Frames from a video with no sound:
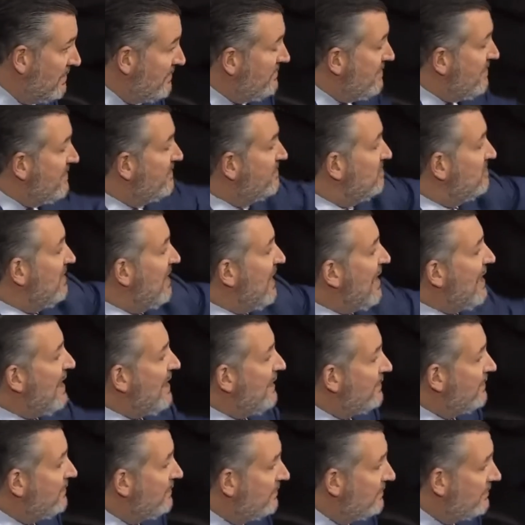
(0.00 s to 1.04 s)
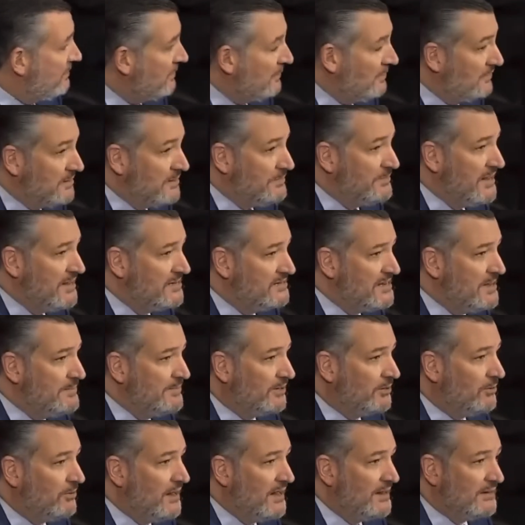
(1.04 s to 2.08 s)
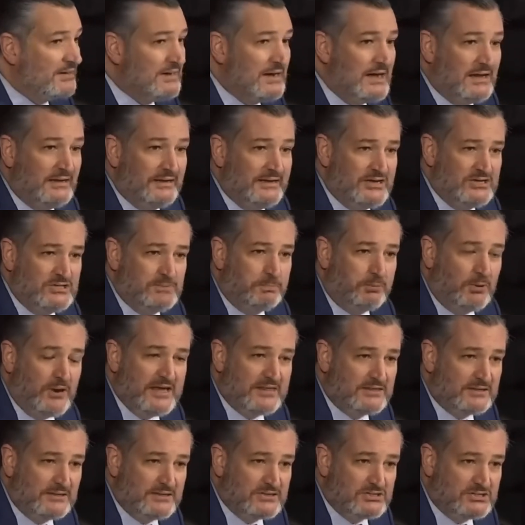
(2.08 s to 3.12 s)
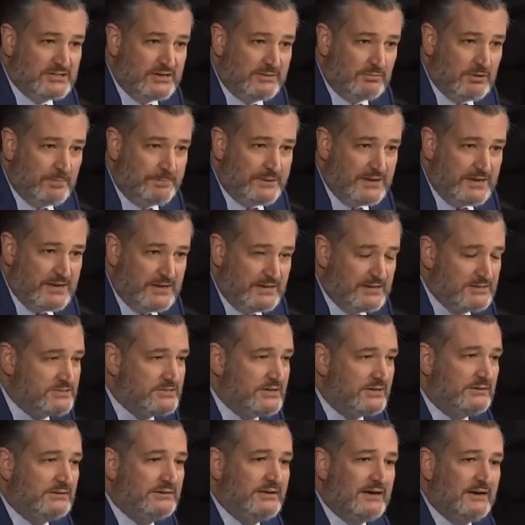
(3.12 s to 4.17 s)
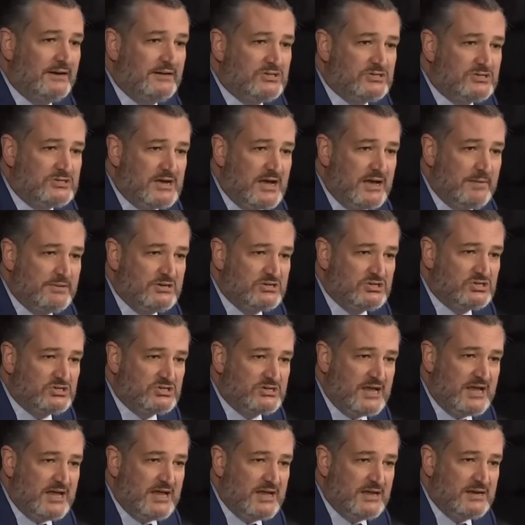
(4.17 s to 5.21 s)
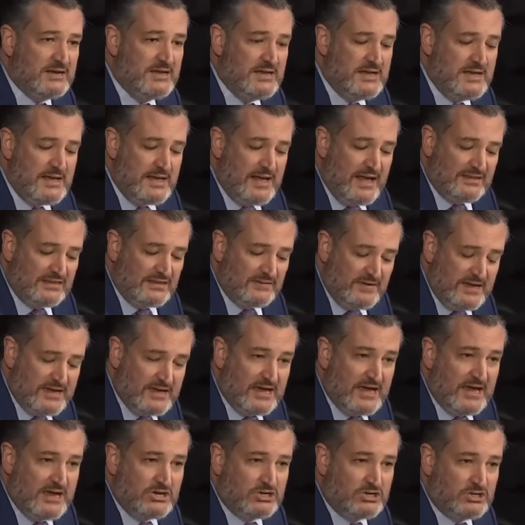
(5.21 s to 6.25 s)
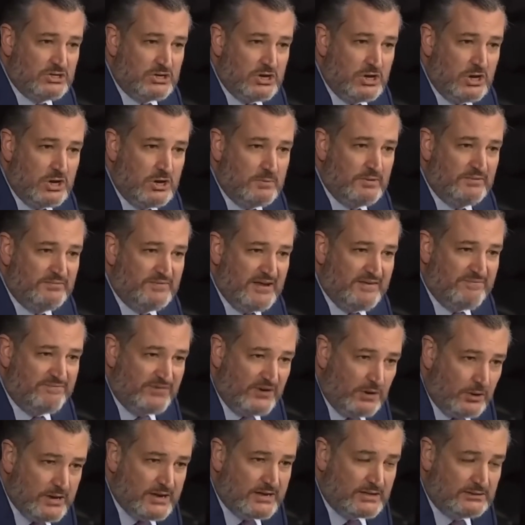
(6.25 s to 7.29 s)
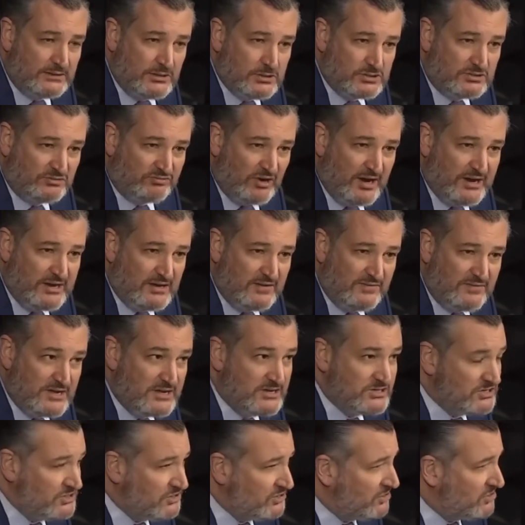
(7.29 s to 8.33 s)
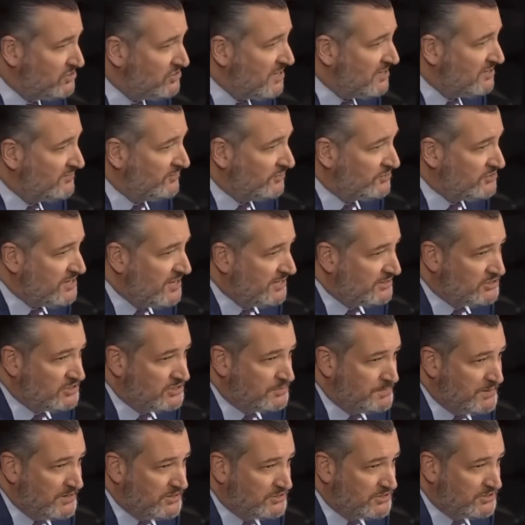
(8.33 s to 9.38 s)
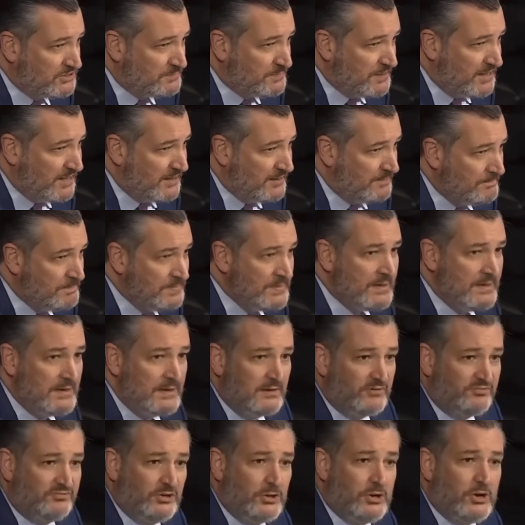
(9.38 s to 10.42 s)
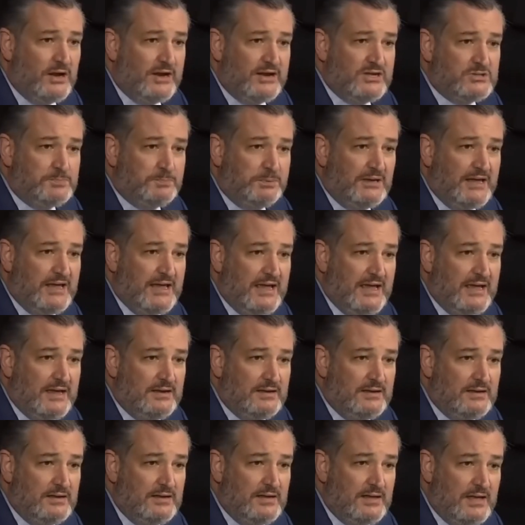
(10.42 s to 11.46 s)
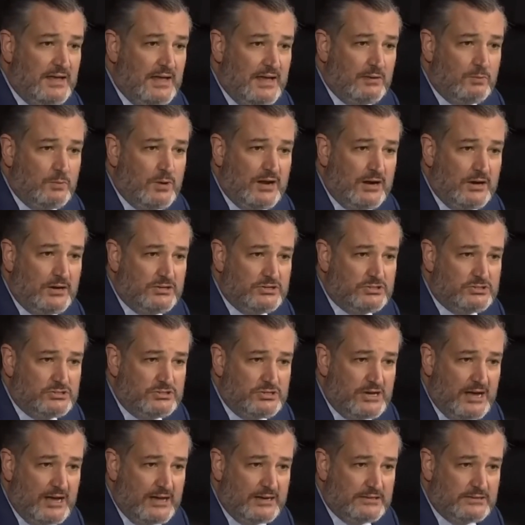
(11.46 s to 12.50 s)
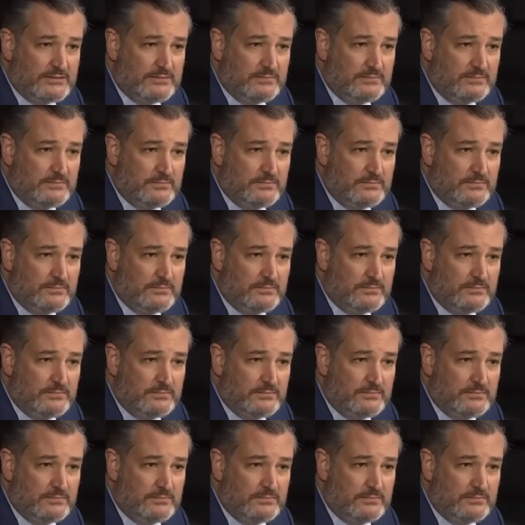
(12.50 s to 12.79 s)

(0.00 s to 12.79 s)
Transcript: The attack that my Democrat colleagues breathlessly repeat is that Clarence Thomas stayed at the vacation home of a very close friend of his, a successful Texas businessman, flew on his plane, and went on his yacht.